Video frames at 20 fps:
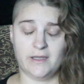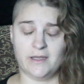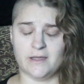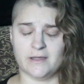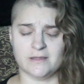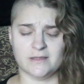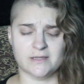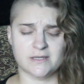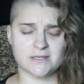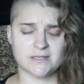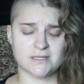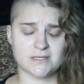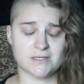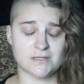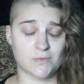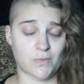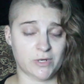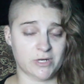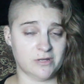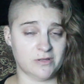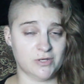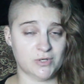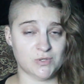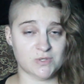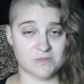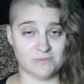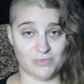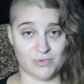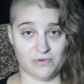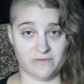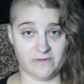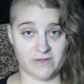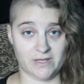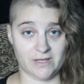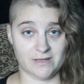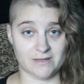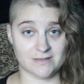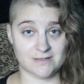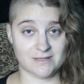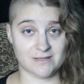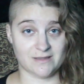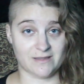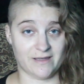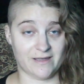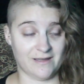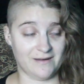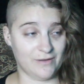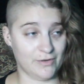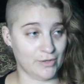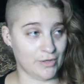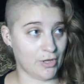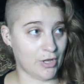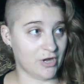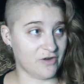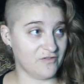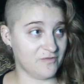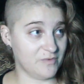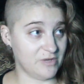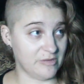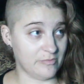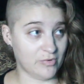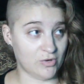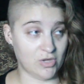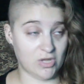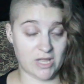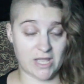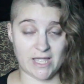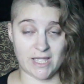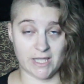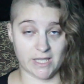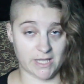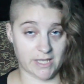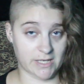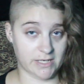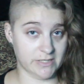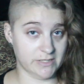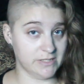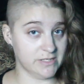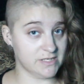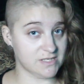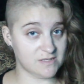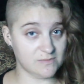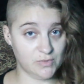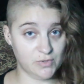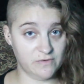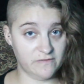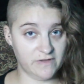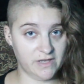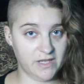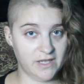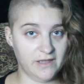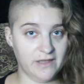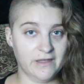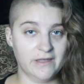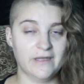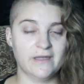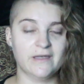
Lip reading: And this is one of those movies that a lot of people hated this movie,